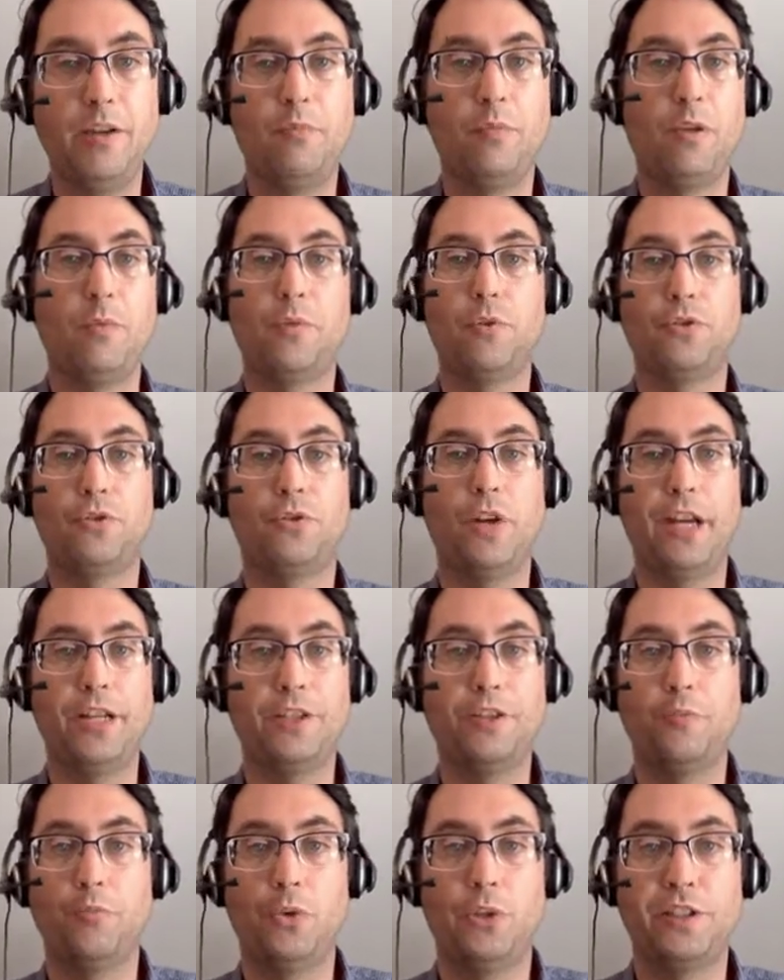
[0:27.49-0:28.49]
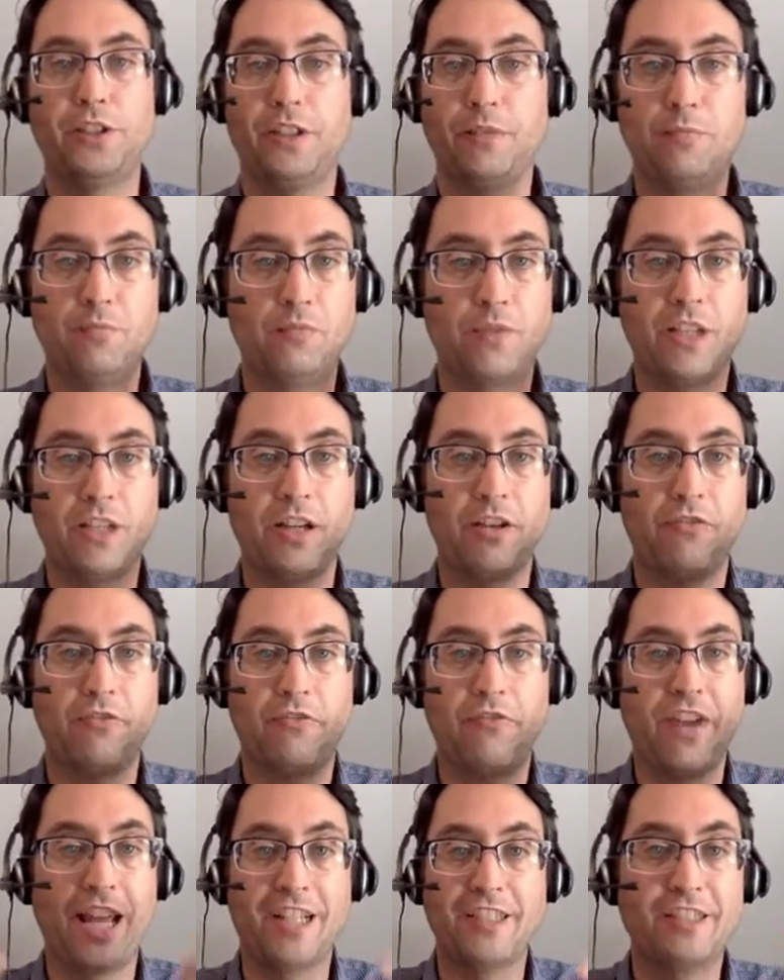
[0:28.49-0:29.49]
People try to put some kind of
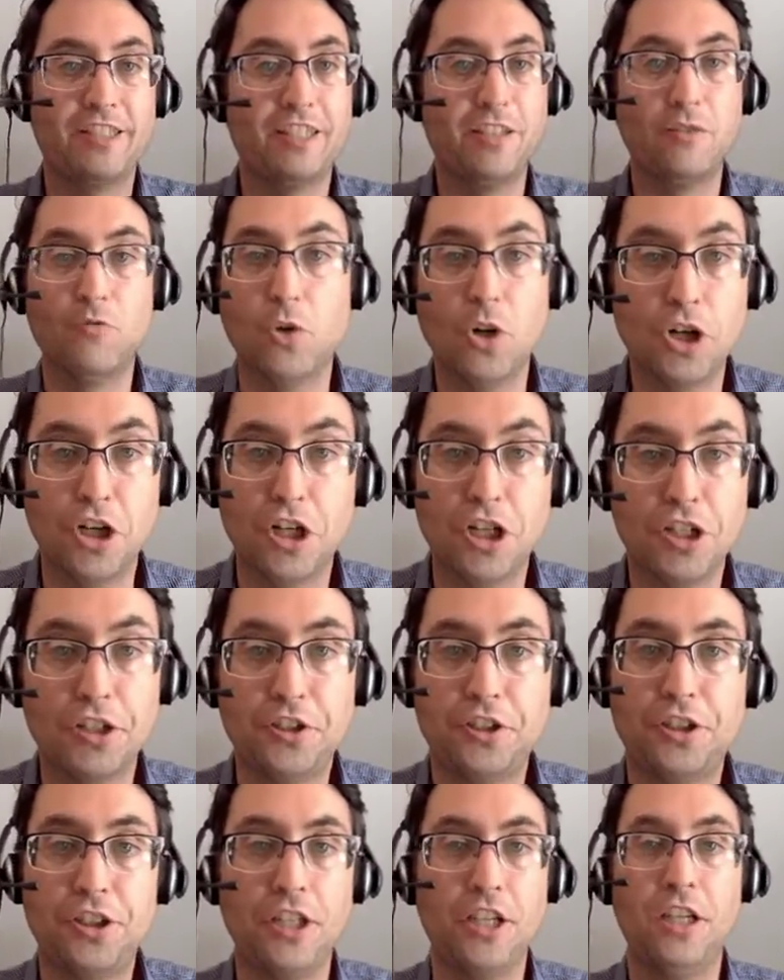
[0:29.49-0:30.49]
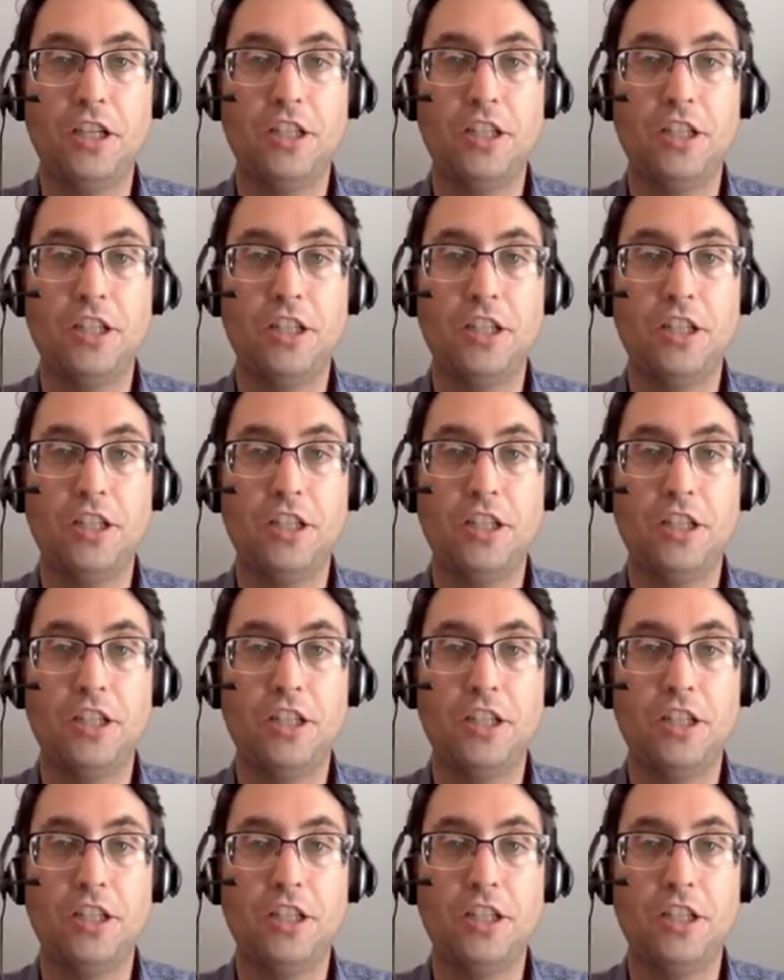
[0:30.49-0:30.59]
fancy words